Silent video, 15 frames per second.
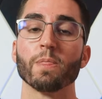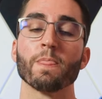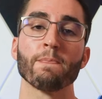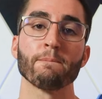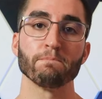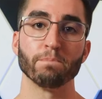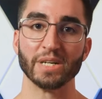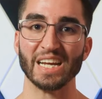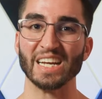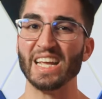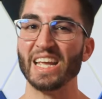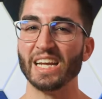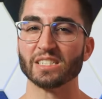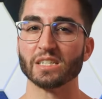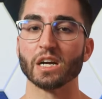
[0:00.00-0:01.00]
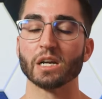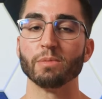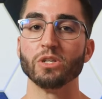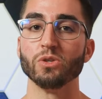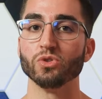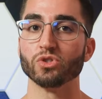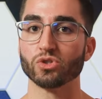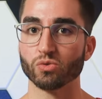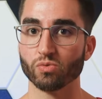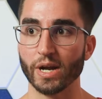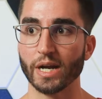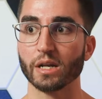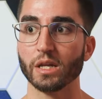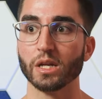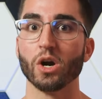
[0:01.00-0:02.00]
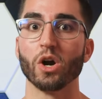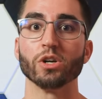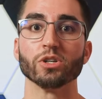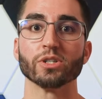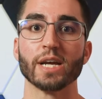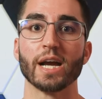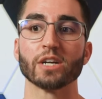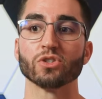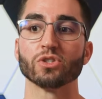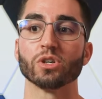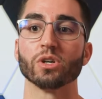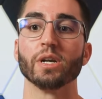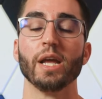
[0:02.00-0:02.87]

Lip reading: But again, it's not going to be used directly on your tax return.